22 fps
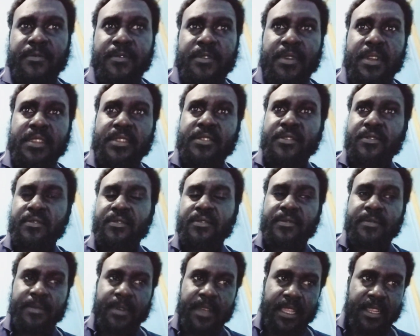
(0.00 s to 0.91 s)
for us to
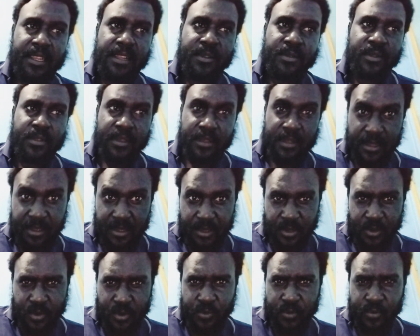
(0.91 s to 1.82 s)
find out
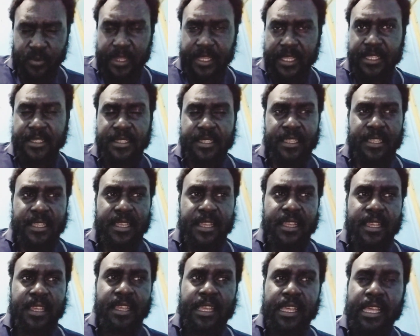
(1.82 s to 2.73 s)
what is
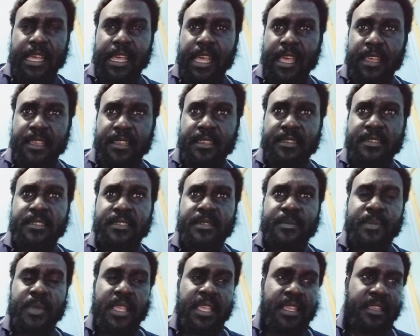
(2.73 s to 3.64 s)
the
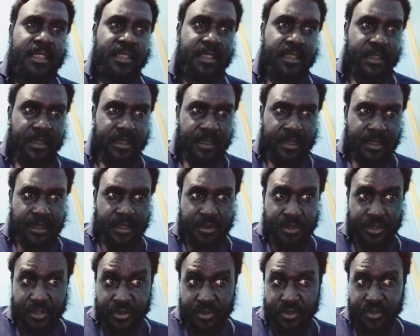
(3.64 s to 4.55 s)
highest paying
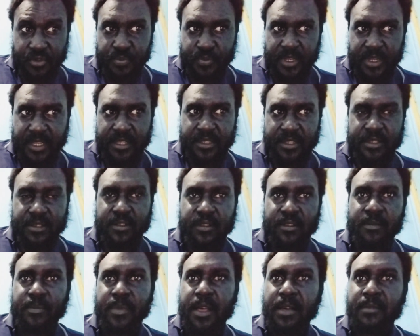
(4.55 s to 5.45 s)
YouTube niche
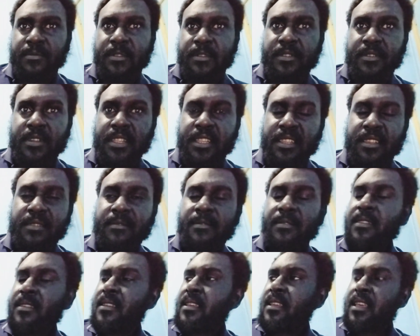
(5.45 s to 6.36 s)
long pa for ni,
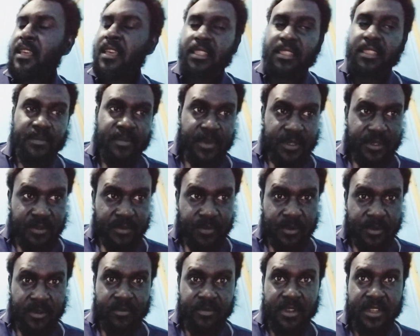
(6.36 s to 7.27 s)
I think first
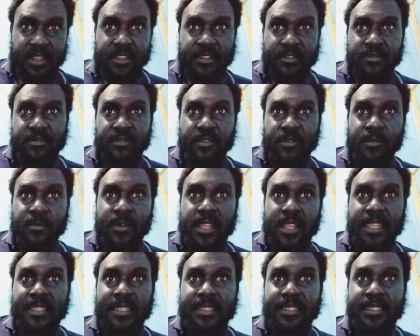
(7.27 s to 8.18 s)
of all we need to know
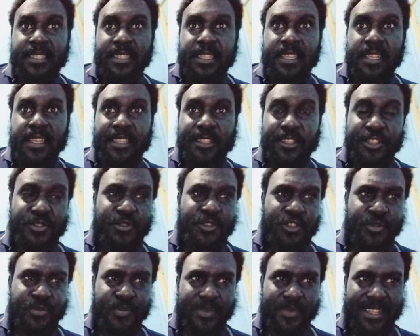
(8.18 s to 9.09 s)
what is the
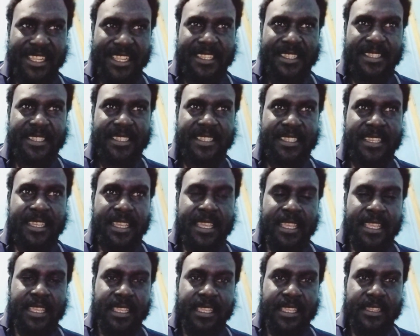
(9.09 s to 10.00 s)
YouTube niche.
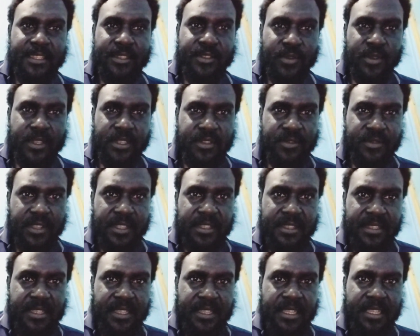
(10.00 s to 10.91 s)
Yeah, so as you can
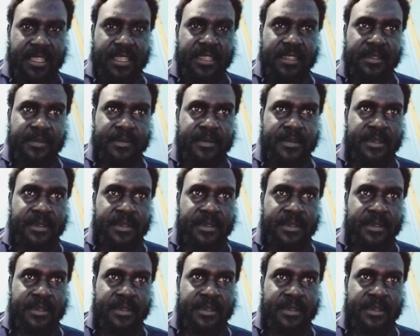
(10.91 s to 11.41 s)
see here,